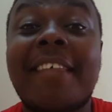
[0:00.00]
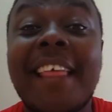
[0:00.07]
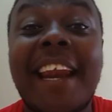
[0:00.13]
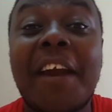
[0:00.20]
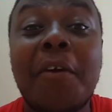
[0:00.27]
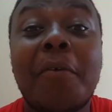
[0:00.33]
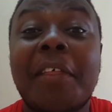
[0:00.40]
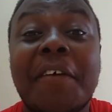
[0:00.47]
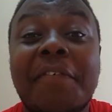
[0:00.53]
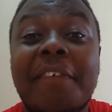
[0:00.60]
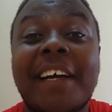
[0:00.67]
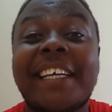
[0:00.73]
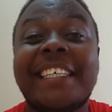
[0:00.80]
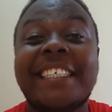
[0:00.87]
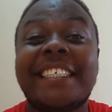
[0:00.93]
I don't know the
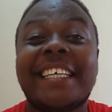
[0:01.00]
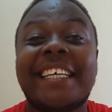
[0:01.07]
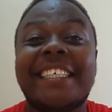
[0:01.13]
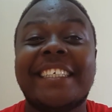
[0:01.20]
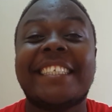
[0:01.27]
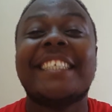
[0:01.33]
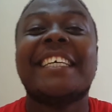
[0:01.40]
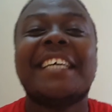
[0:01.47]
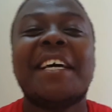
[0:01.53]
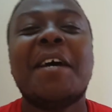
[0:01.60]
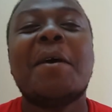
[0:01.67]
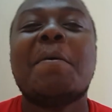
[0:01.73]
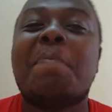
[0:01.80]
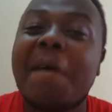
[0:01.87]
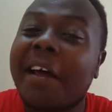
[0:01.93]
fuck he says,
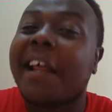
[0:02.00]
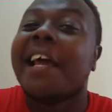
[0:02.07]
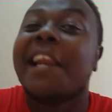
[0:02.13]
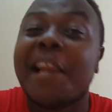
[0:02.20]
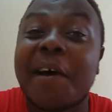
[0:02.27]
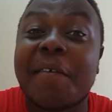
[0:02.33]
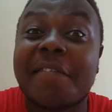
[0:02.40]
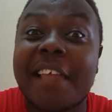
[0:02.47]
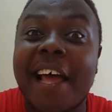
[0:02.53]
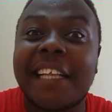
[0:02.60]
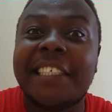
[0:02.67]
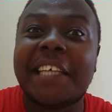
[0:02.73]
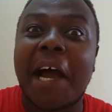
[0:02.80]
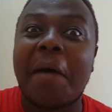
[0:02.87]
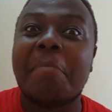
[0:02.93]
but I love
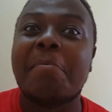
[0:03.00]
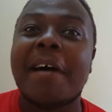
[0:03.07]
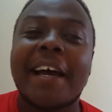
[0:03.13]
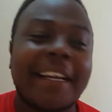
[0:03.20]
that jam,